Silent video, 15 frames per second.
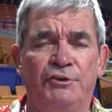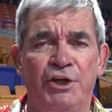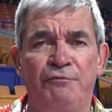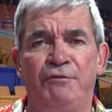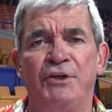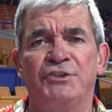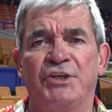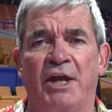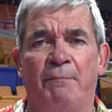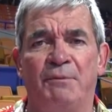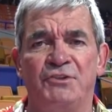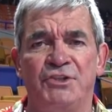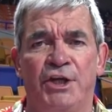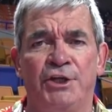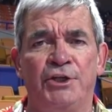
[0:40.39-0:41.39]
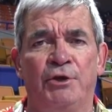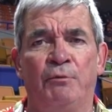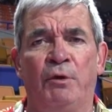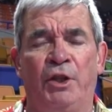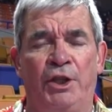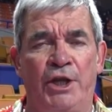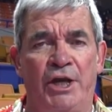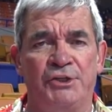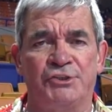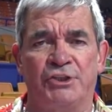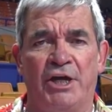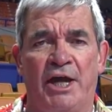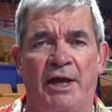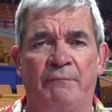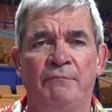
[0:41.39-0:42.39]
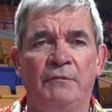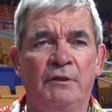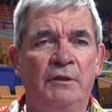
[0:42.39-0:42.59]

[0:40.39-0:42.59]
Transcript: Defense kept us in, did a really nice job.